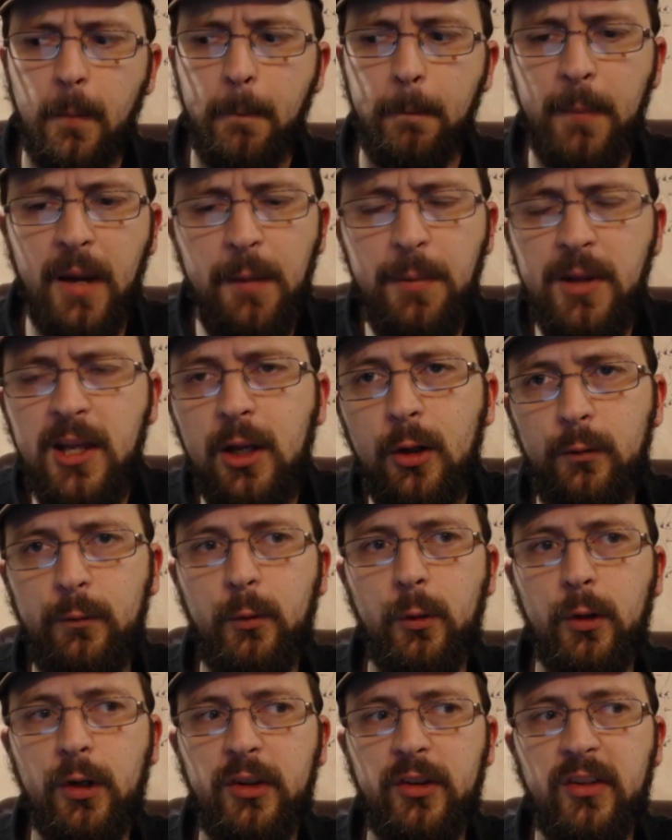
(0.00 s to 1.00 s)
Maybe the Old
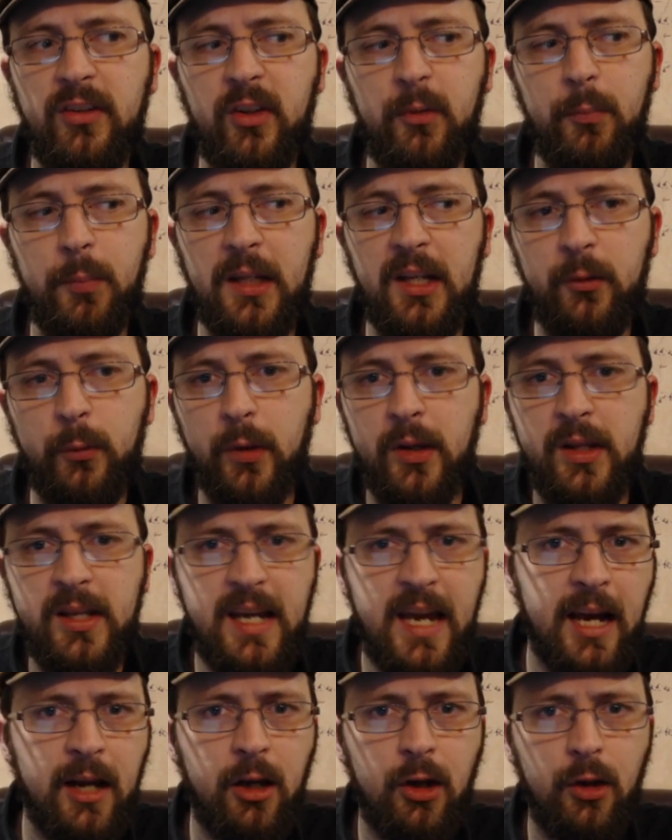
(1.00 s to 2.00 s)
Forest is this place where the
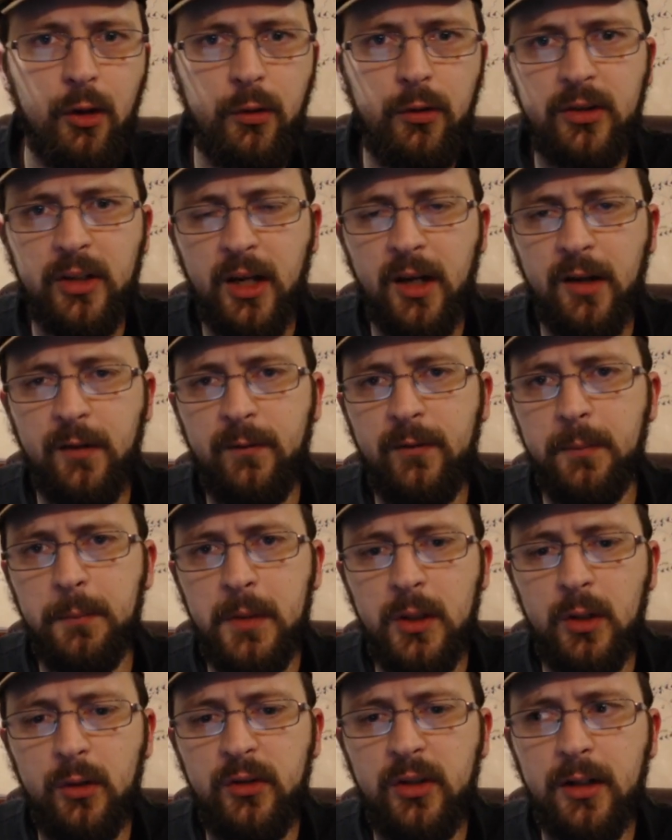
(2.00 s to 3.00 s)
echoes of the
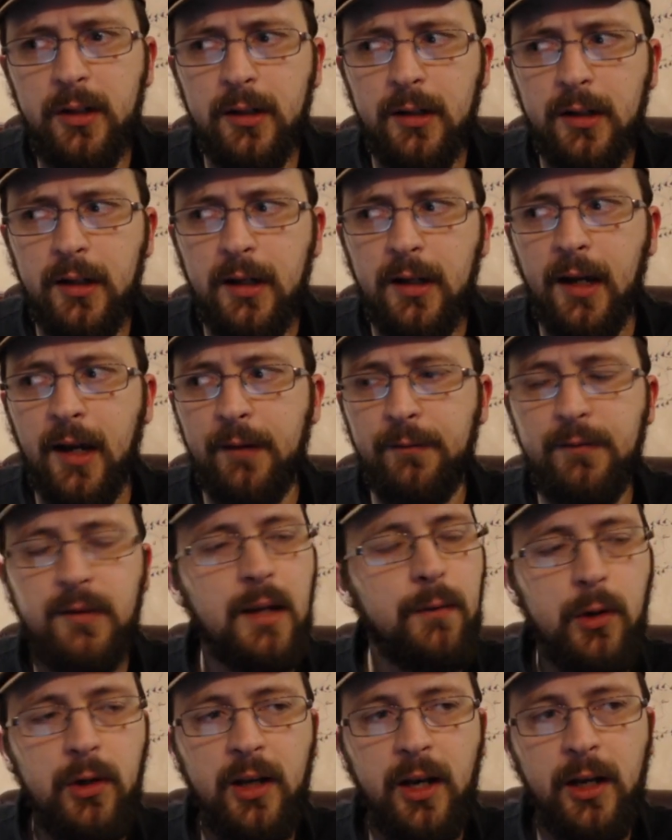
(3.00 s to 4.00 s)
music have
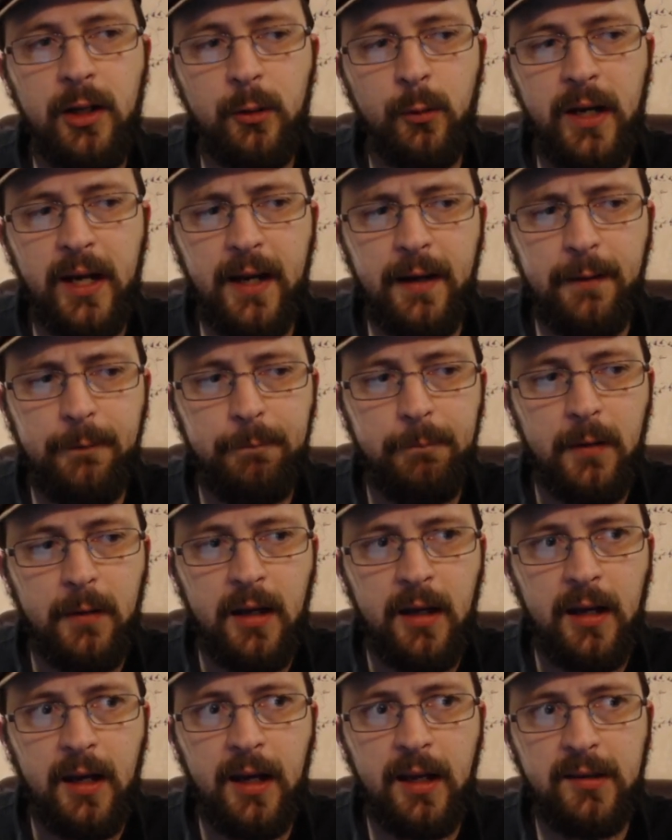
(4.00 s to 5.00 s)
never died away,
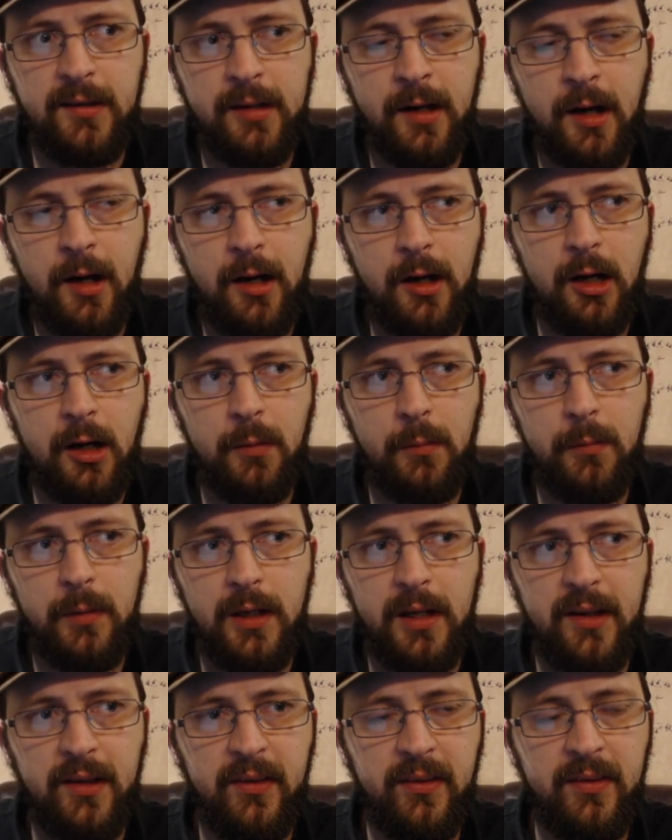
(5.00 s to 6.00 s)
and Tom
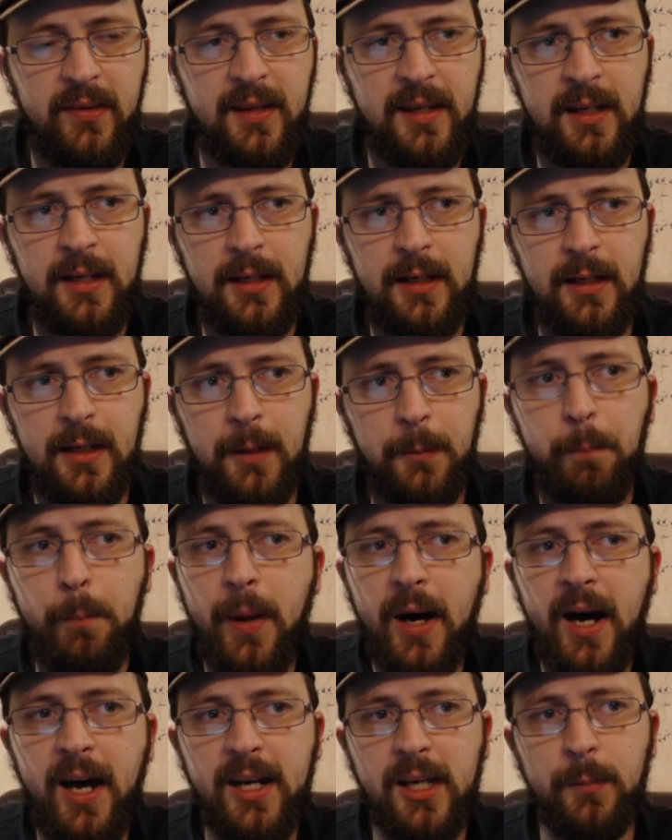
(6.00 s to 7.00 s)
is the
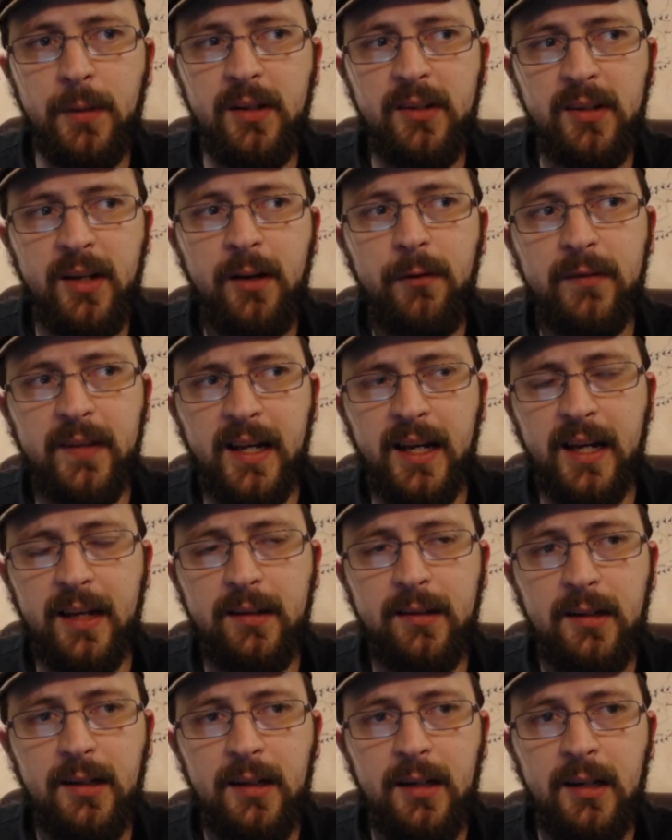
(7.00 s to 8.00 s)
embodiment of that.
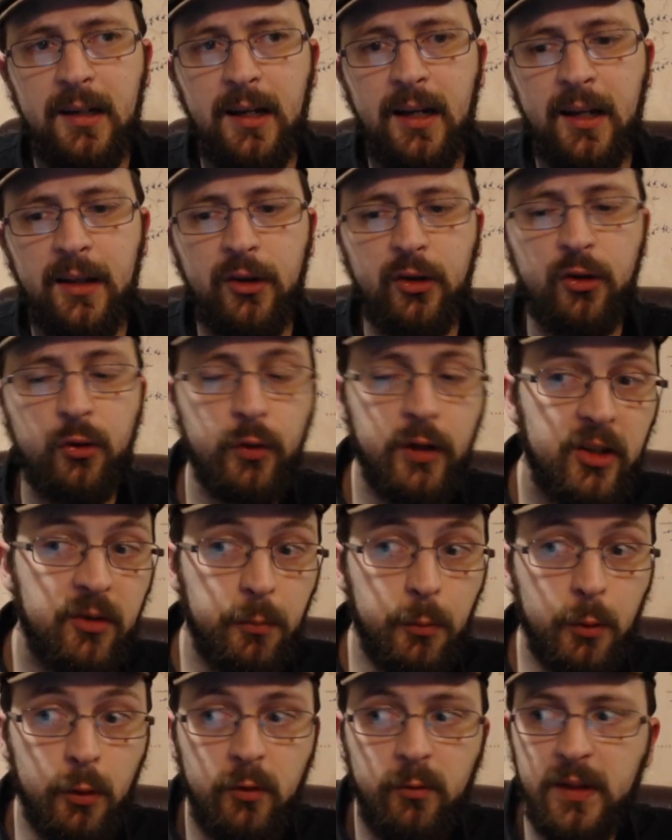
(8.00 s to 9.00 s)
And the trees
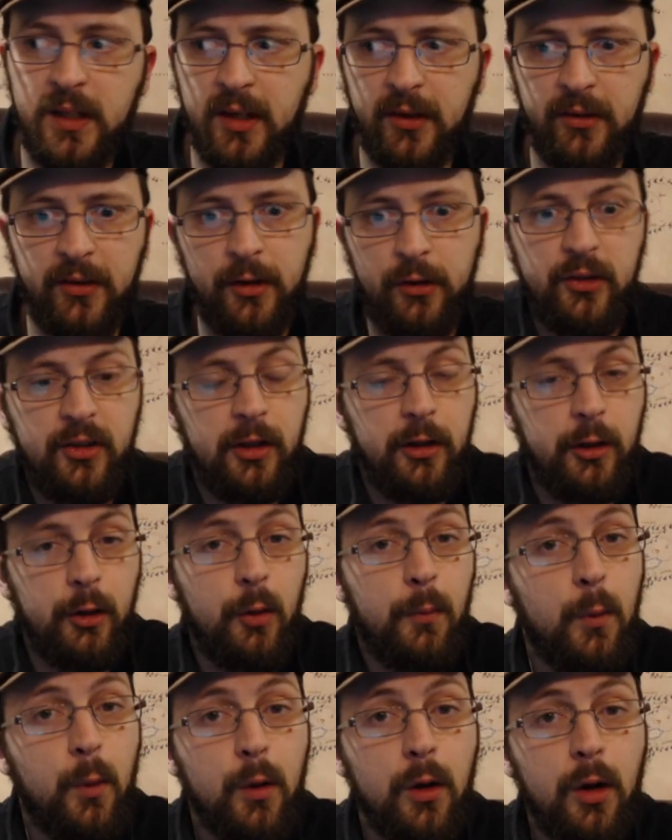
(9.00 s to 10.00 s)
move because they're just a little
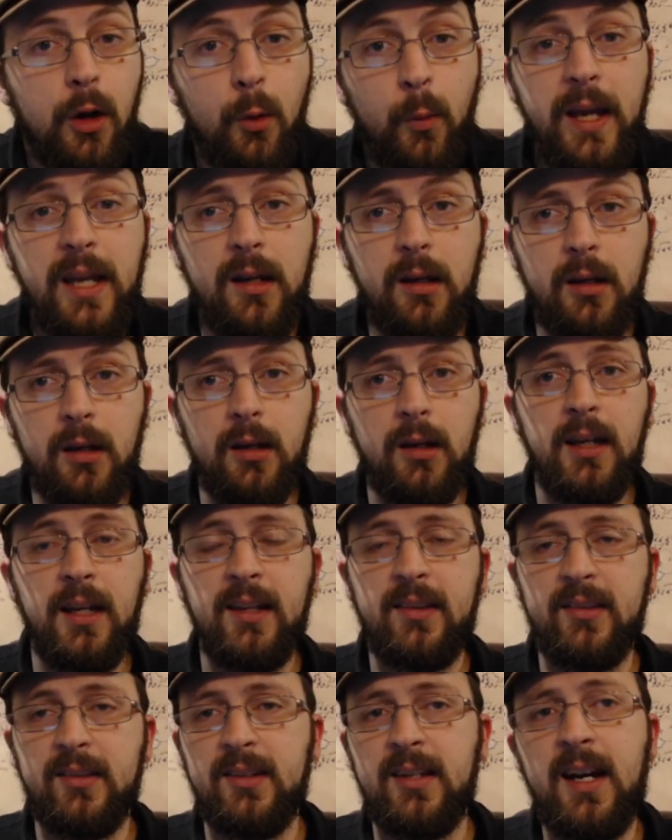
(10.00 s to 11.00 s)
more awake.
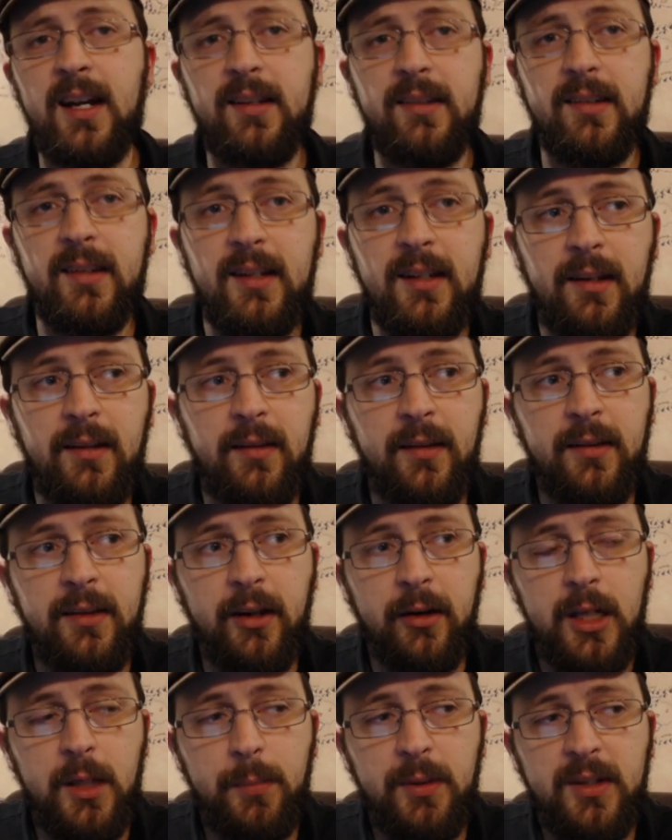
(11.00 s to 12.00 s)
It's not that
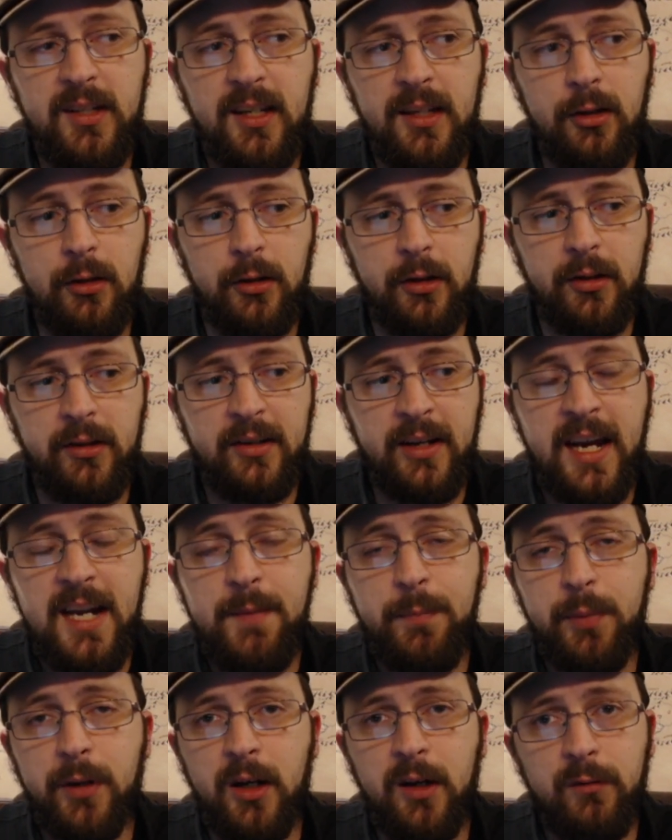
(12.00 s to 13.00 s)
they're any particular
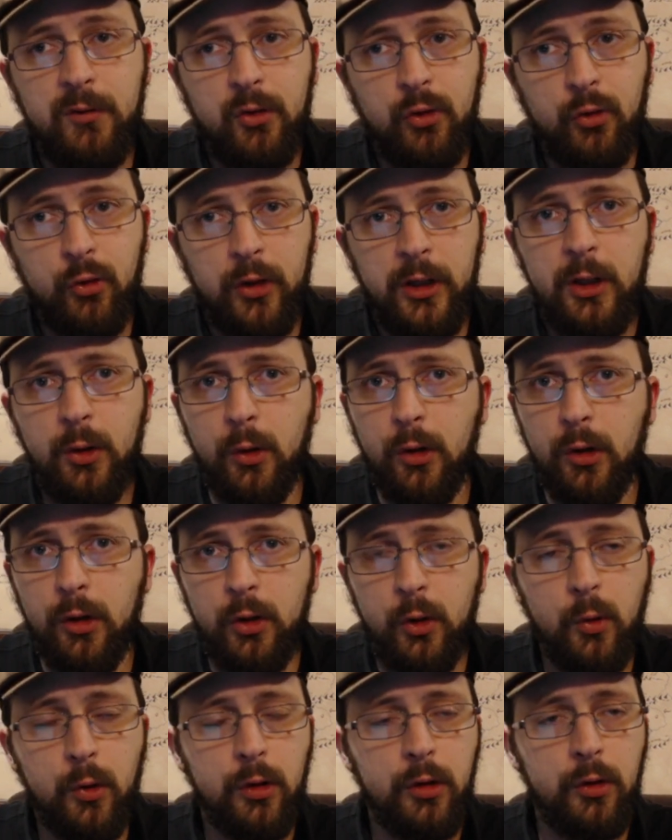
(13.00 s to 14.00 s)
type of tree or
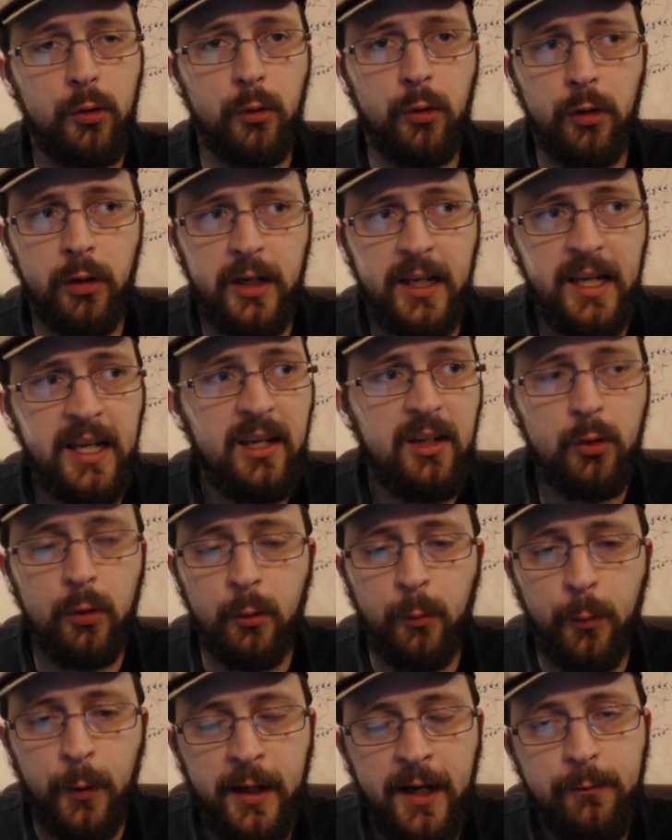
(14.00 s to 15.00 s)
horn or int
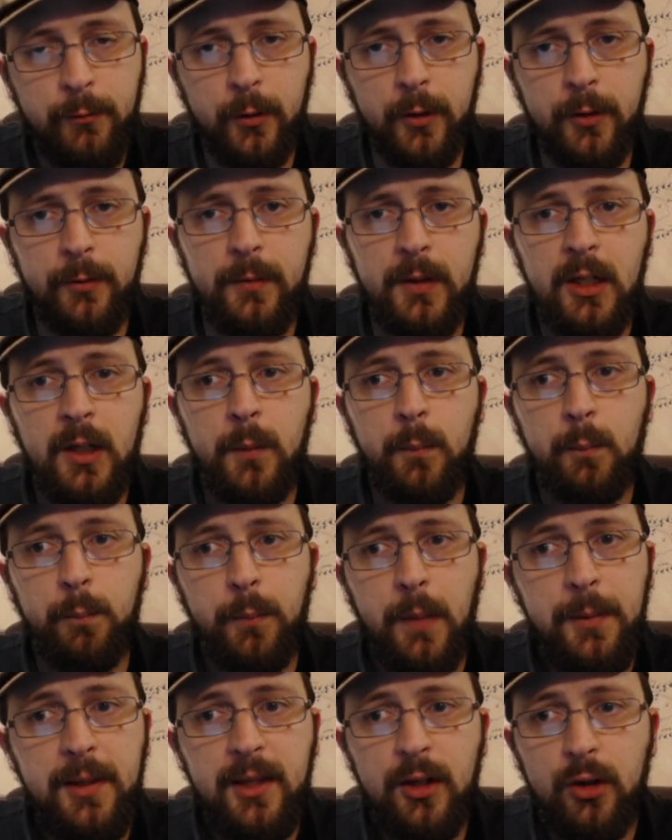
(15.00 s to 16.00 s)
or whatever.
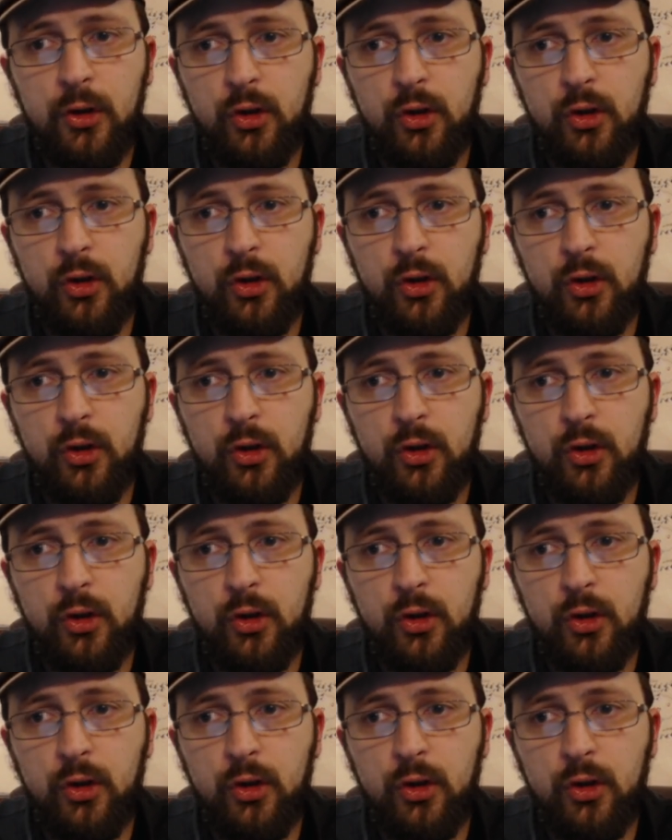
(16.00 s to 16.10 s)
Maybe they're